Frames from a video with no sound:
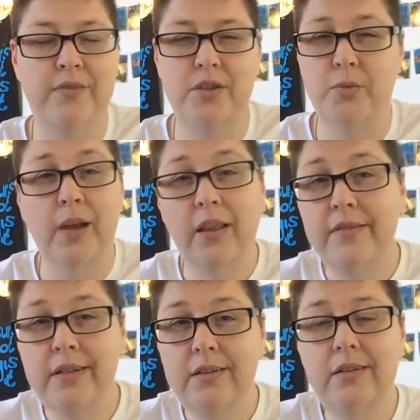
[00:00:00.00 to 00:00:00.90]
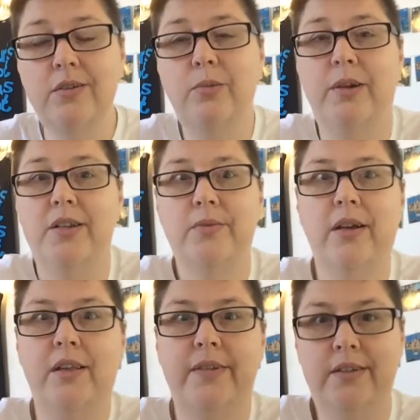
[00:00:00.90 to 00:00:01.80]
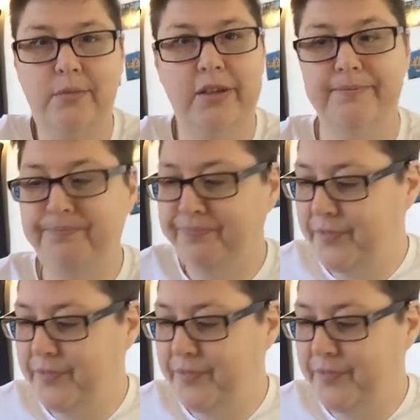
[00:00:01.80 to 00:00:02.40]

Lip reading: if it's relevant to you, but it's irrelevant to me.